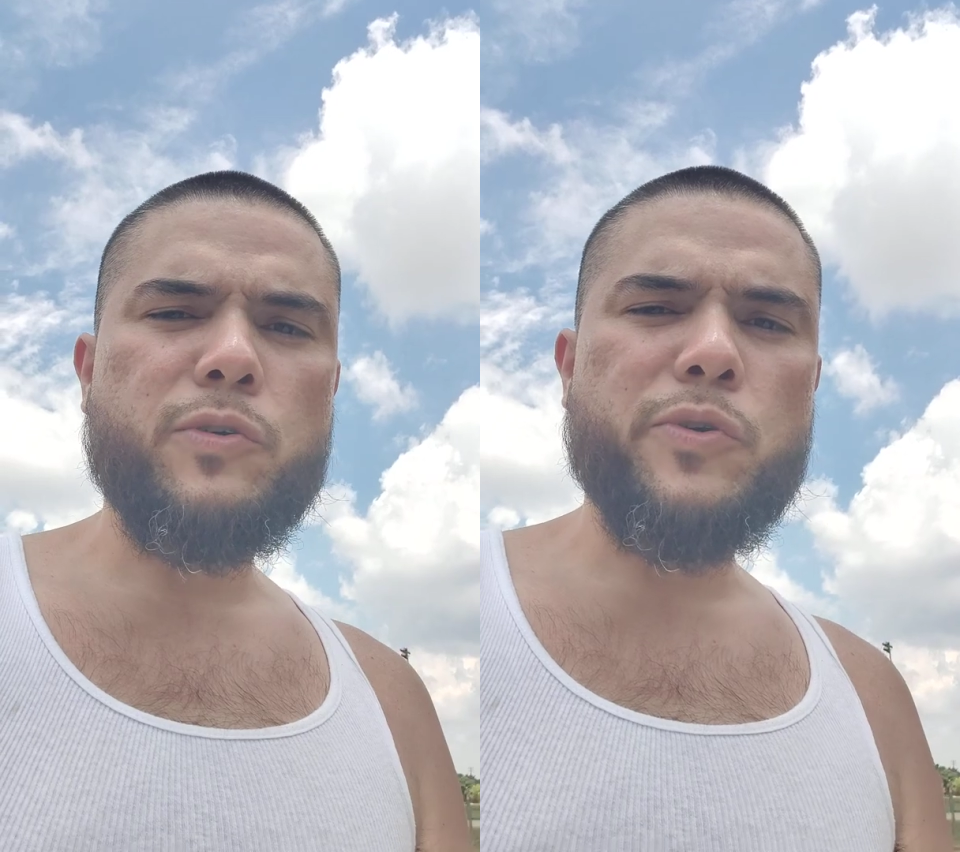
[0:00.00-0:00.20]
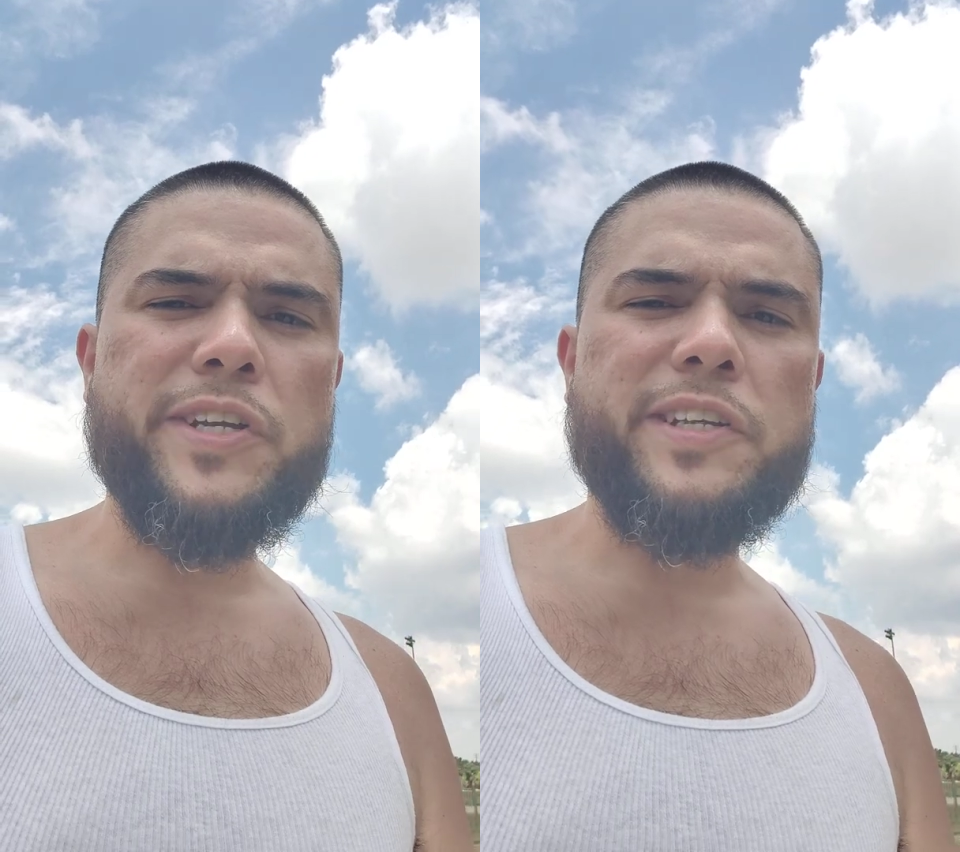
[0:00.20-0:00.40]

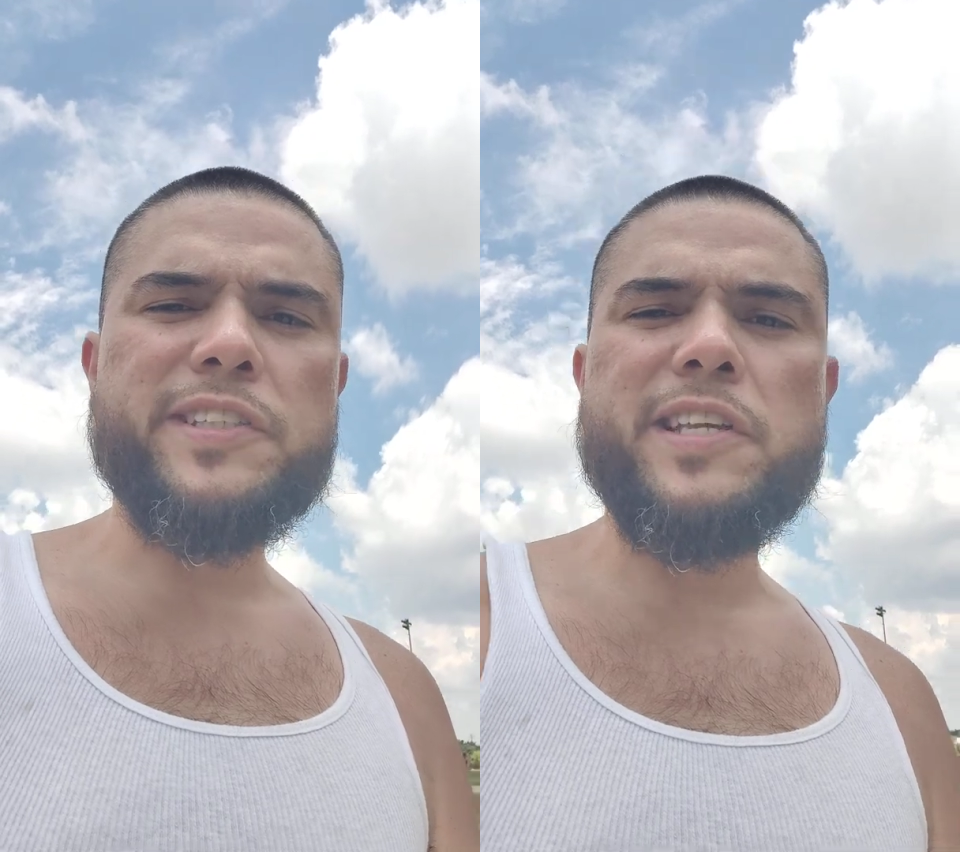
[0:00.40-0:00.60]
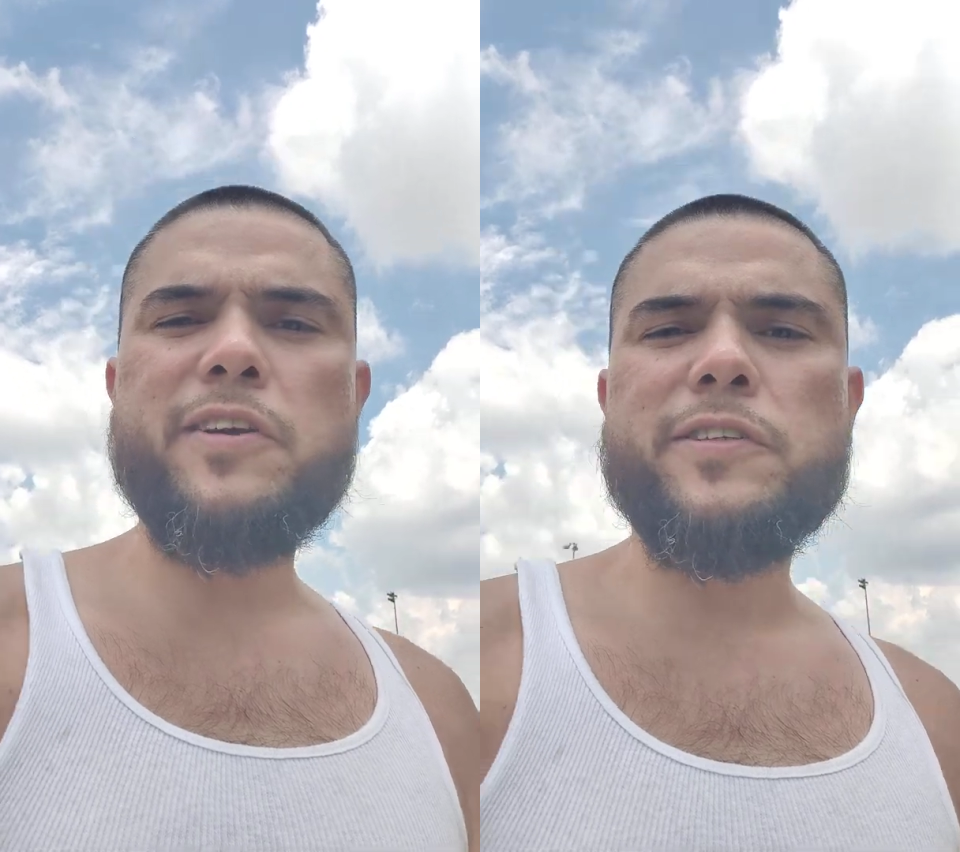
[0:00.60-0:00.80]
and
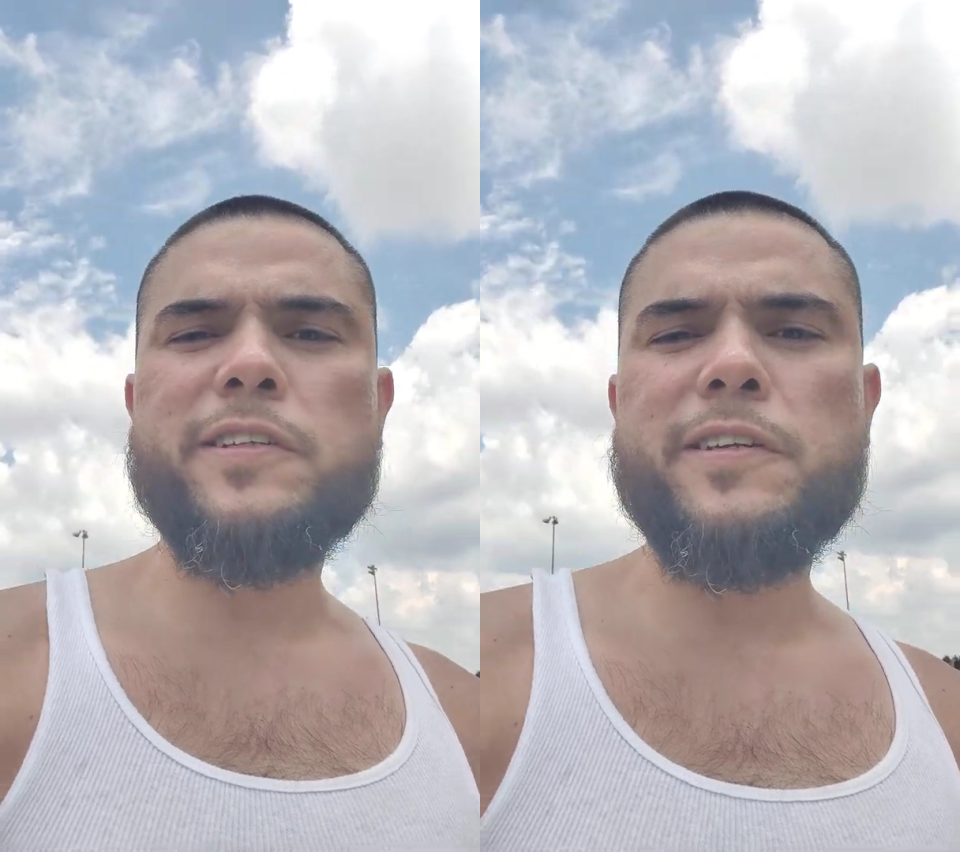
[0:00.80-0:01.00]
queens out